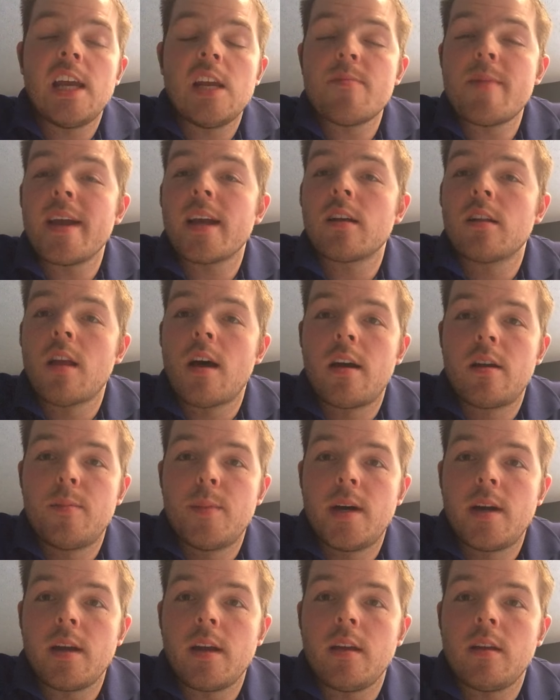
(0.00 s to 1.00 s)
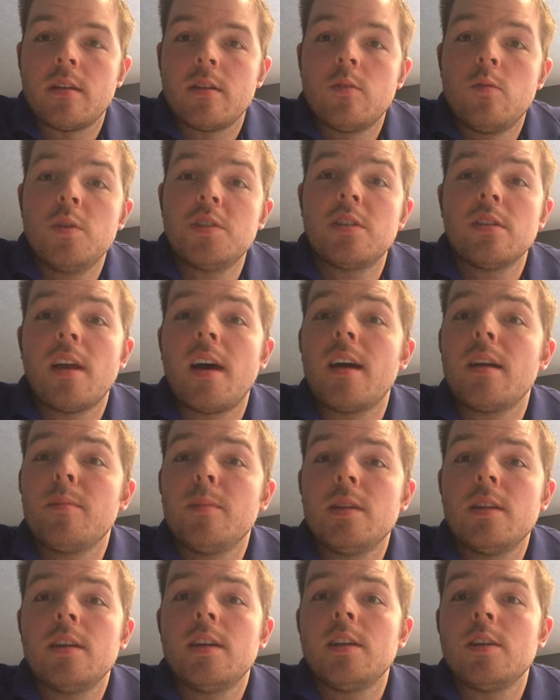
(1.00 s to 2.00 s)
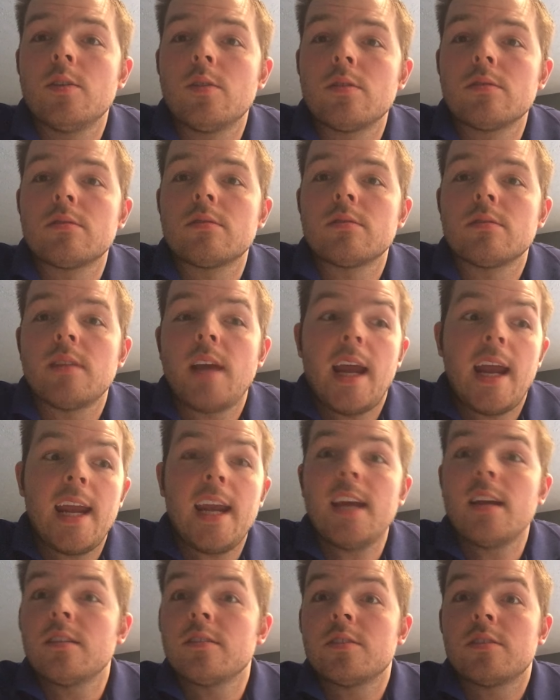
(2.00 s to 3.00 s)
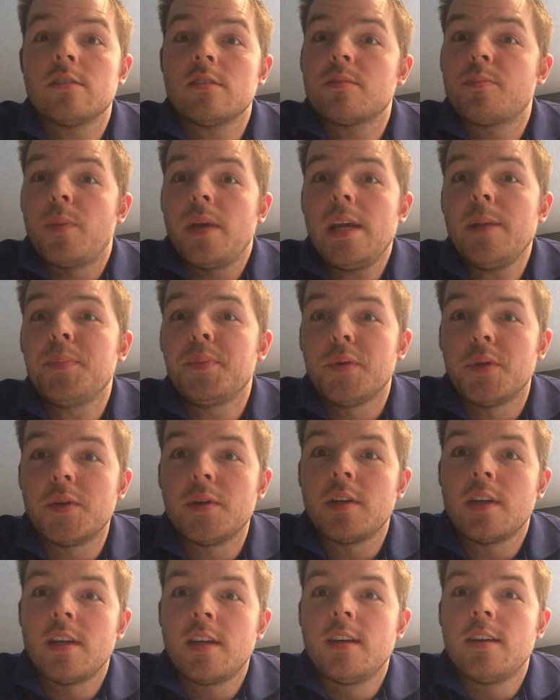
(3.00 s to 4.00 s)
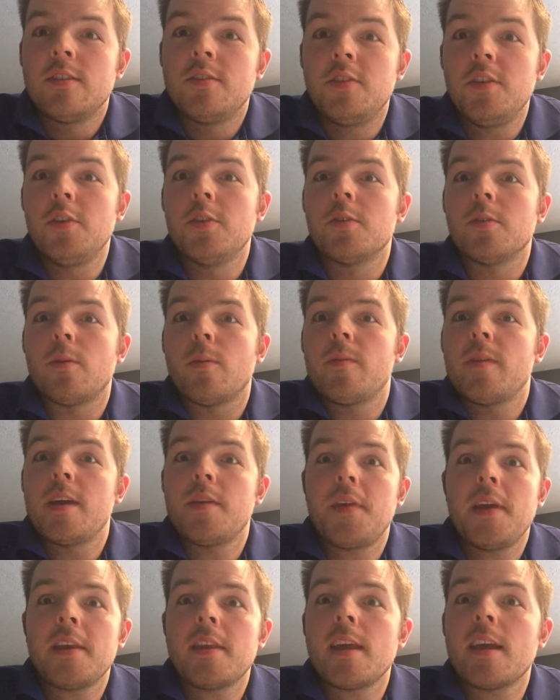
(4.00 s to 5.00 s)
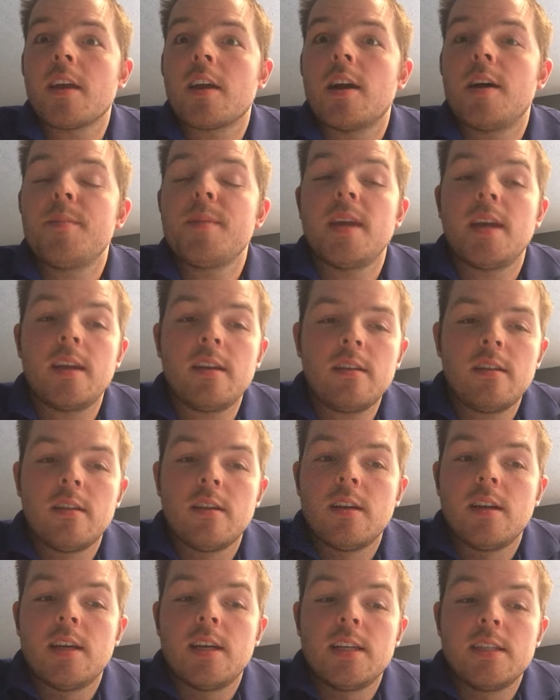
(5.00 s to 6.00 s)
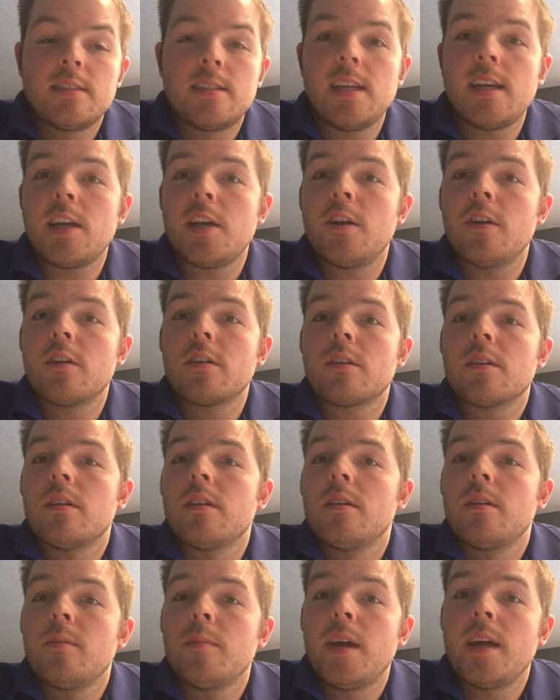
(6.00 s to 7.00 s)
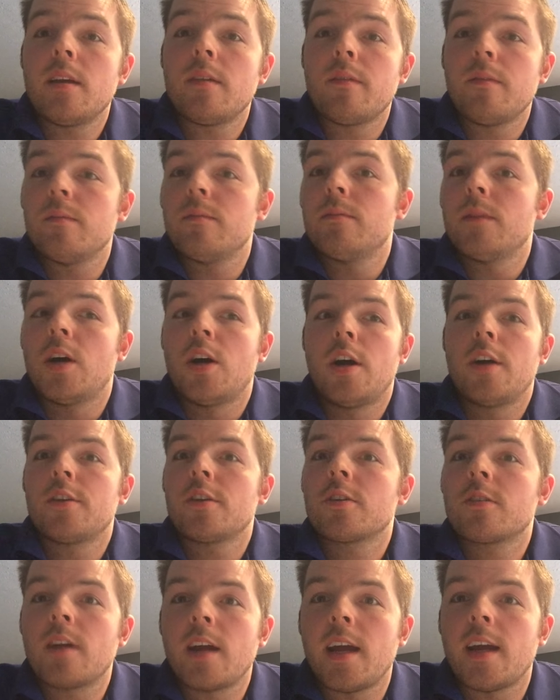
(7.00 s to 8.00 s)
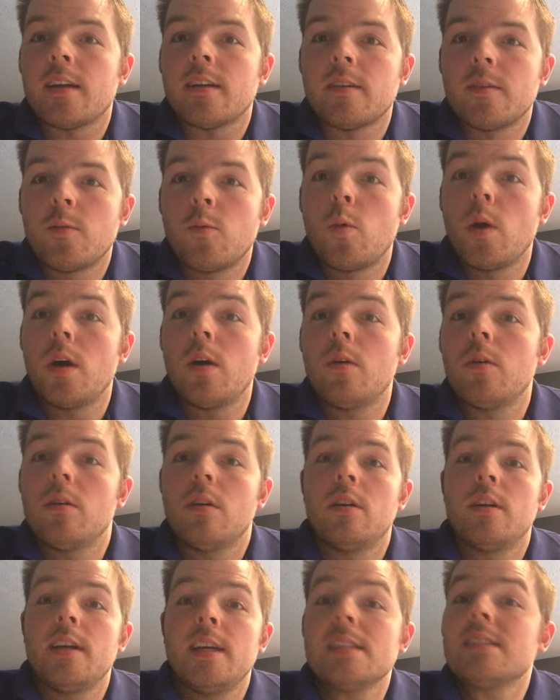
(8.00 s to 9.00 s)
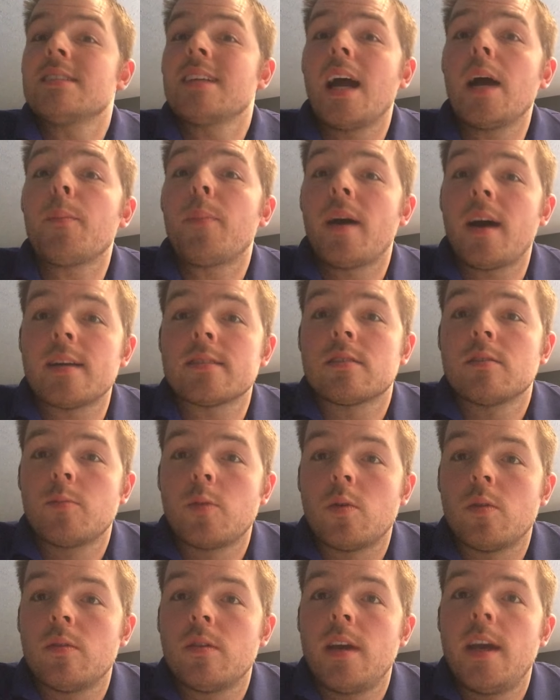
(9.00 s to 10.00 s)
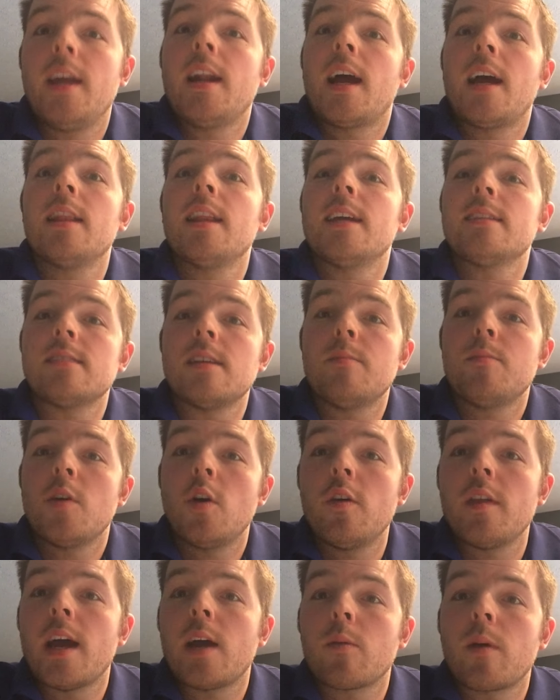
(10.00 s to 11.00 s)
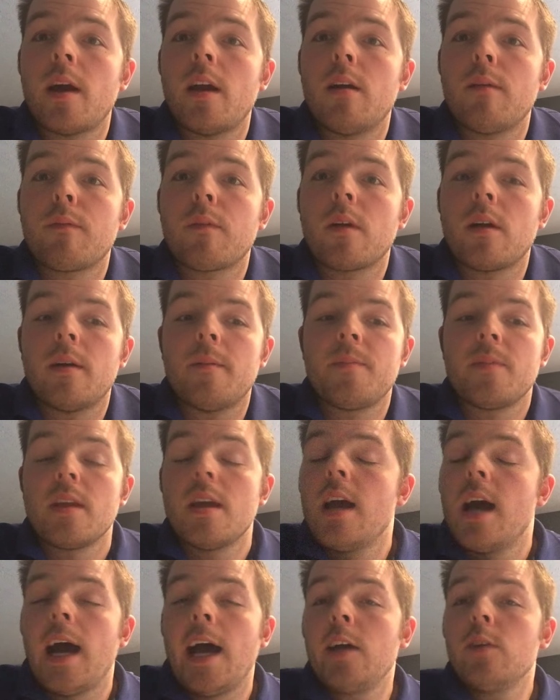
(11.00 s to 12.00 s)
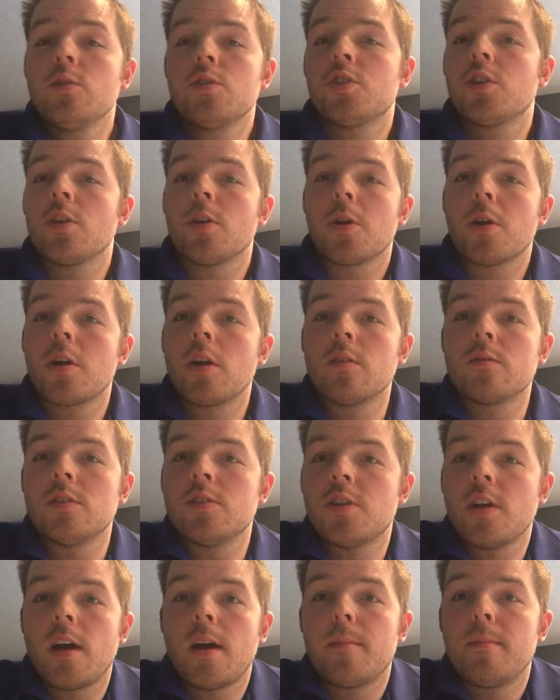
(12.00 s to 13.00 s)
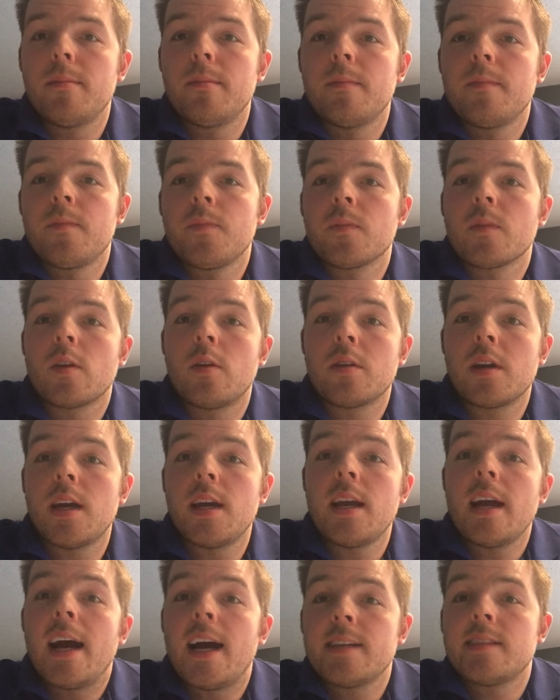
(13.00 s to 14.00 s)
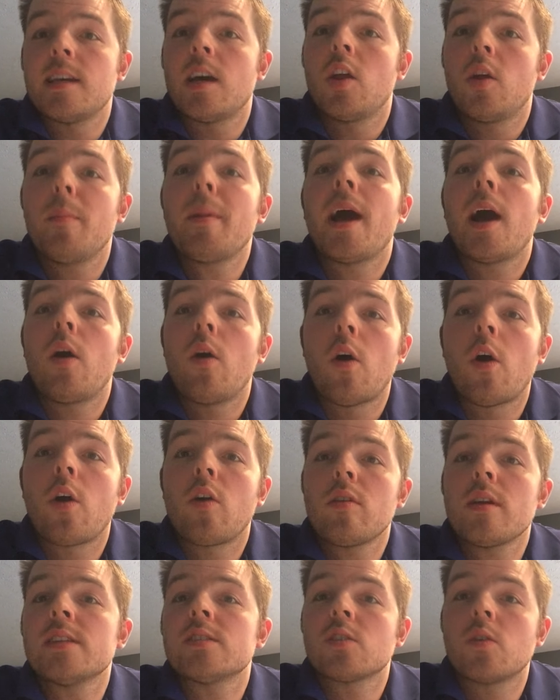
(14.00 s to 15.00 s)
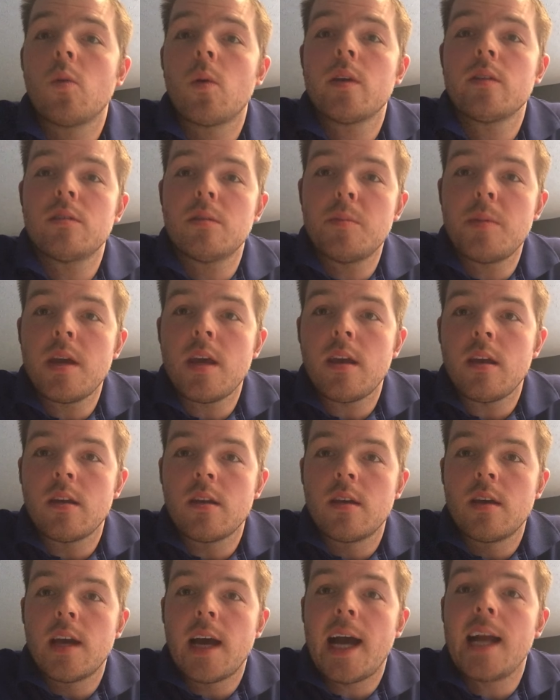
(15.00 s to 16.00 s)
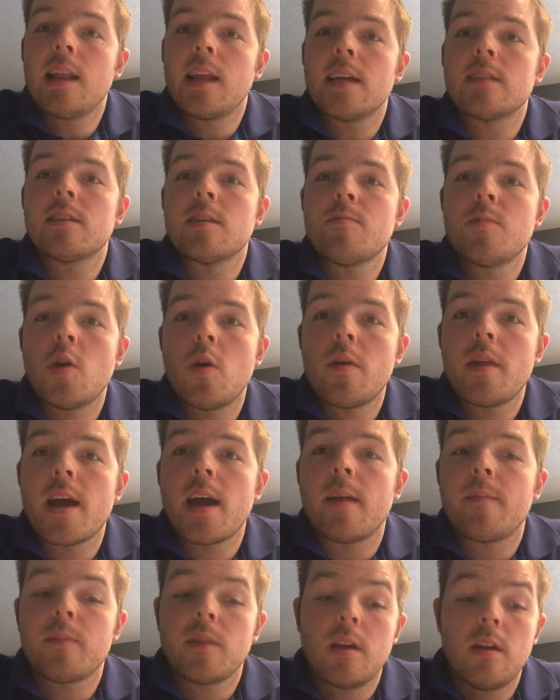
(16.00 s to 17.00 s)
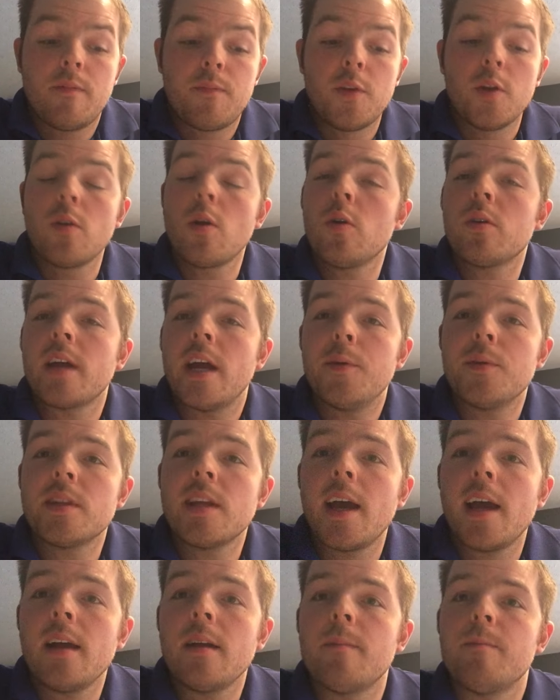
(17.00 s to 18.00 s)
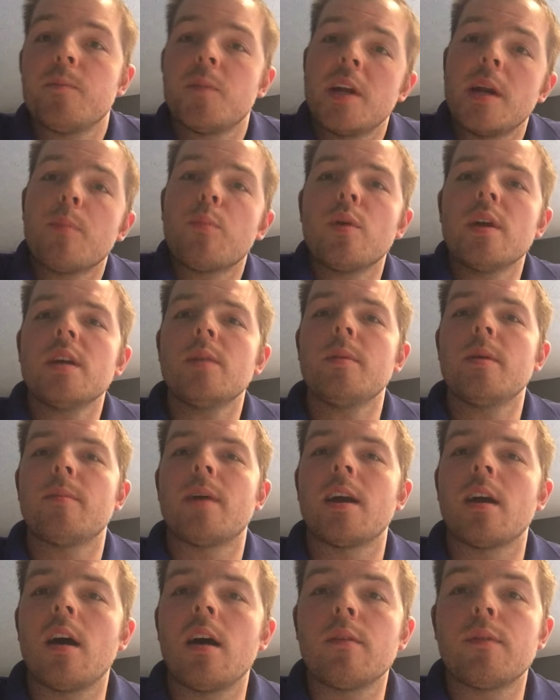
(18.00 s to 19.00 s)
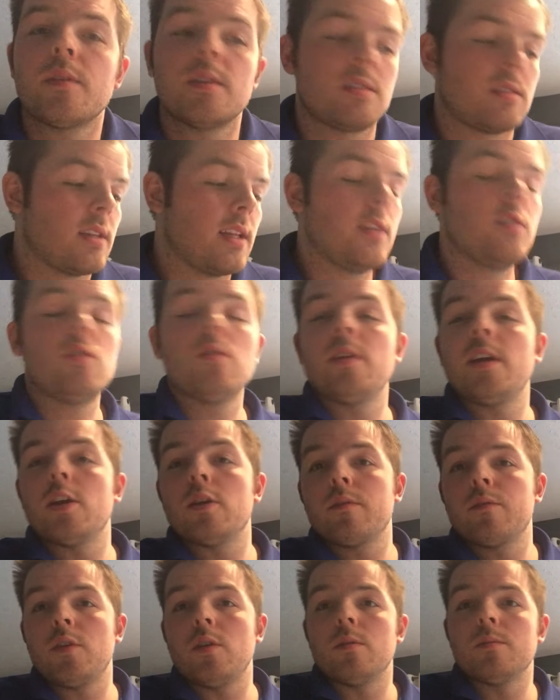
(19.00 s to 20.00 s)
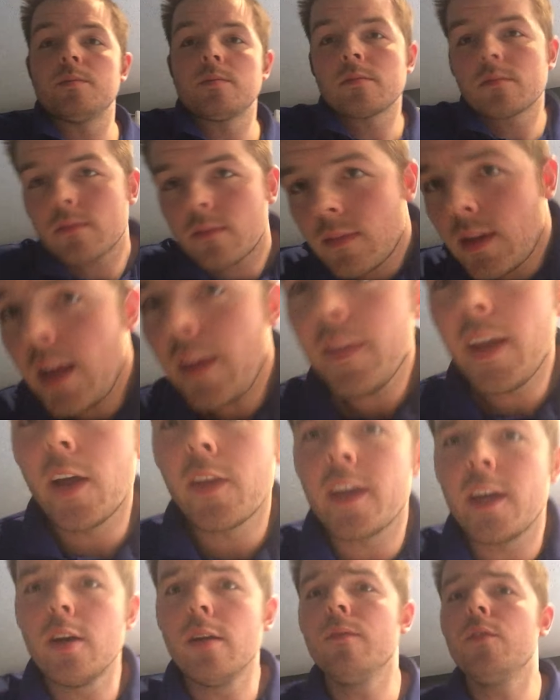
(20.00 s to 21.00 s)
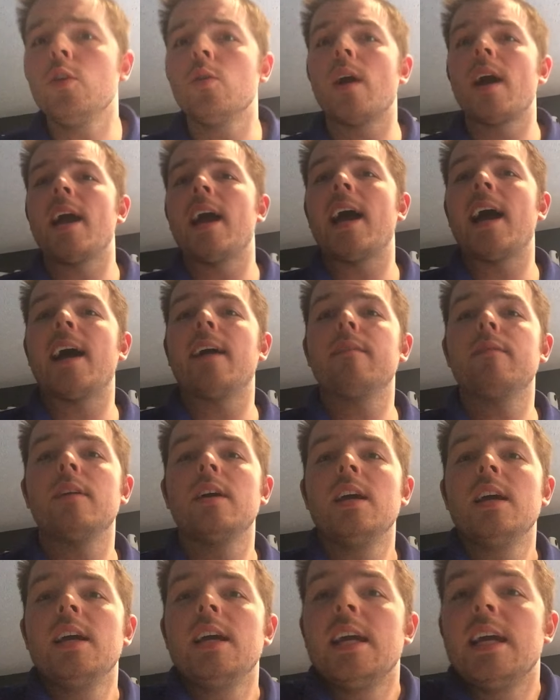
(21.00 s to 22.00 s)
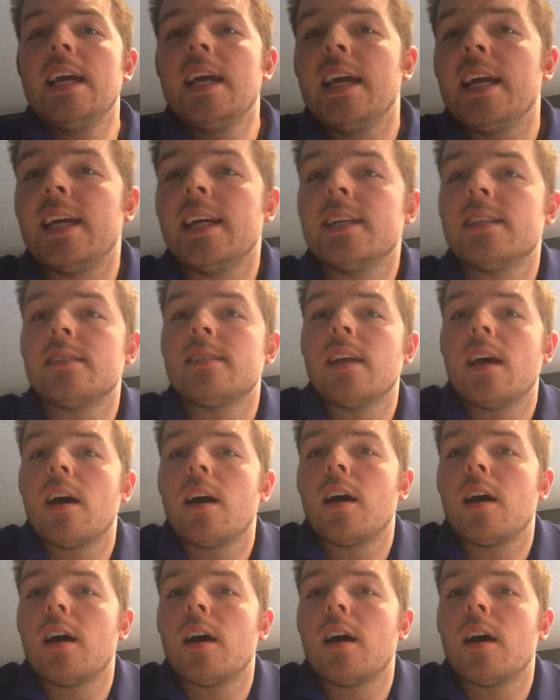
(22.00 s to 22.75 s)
and make a lot of money, which a lot of millennials and just people do. They think they can come in, sit here, make 100 grand. Well, it's not possible. And I let them know that right up front. I don't sugarcoat the job. Okay, I tell them how hard it's going to be. I let them know that. If they're okay with that, then I bring them in my office and I do an interview. Now, the interview I have is